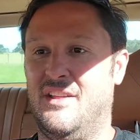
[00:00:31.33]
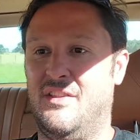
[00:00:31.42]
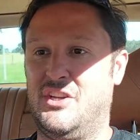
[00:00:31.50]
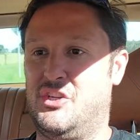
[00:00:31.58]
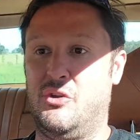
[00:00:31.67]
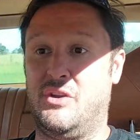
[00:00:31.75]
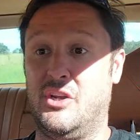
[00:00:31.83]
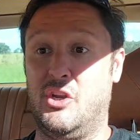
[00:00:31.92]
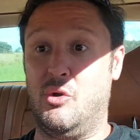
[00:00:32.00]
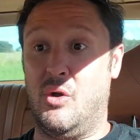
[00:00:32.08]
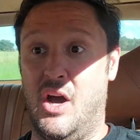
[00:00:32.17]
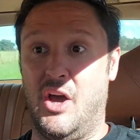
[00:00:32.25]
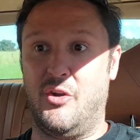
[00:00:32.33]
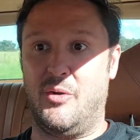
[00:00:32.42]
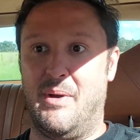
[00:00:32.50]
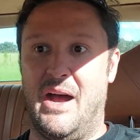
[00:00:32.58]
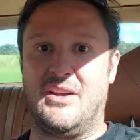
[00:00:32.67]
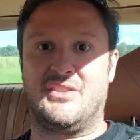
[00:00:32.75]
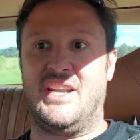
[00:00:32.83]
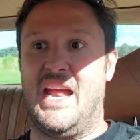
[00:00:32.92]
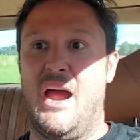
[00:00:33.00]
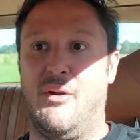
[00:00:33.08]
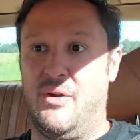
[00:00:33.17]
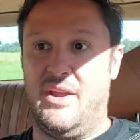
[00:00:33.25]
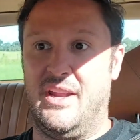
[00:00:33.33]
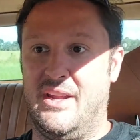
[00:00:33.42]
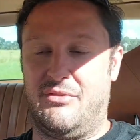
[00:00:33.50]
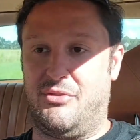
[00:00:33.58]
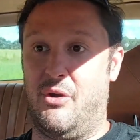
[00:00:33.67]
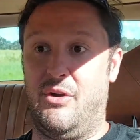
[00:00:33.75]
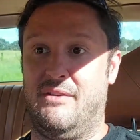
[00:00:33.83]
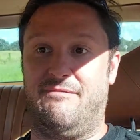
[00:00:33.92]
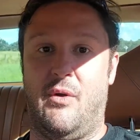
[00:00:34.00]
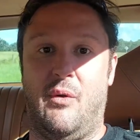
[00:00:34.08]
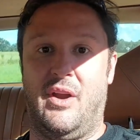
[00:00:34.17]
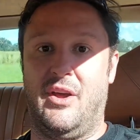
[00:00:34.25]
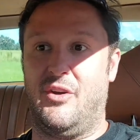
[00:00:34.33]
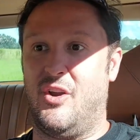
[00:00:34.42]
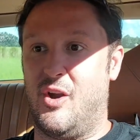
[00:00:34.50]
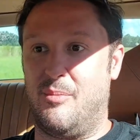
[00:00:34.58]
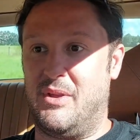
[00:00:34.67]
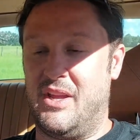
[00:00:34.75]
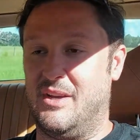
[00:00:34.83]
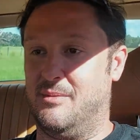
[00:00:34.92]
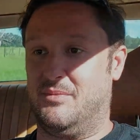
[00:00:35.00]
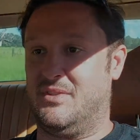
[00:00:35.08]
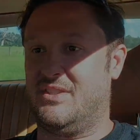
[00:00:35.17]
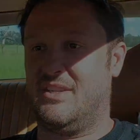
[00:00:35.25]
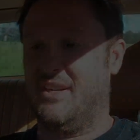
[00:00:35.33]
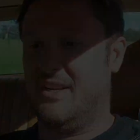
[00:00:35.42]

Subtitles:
that you can do 100 miles an hour in at 3,400 RPMs.